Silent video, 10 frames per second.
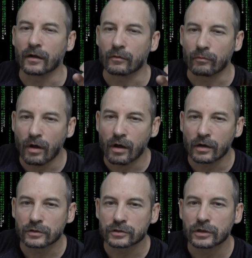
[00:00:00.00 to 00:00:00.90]

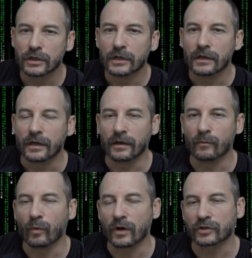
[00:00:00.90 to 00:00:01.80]
garage,
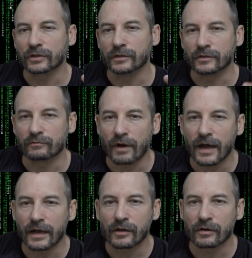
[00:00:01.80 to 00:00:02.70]
washer and
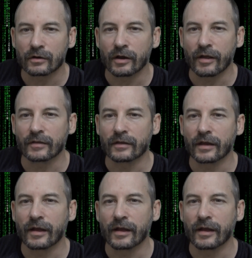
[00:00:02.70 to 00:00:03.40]
dryer, and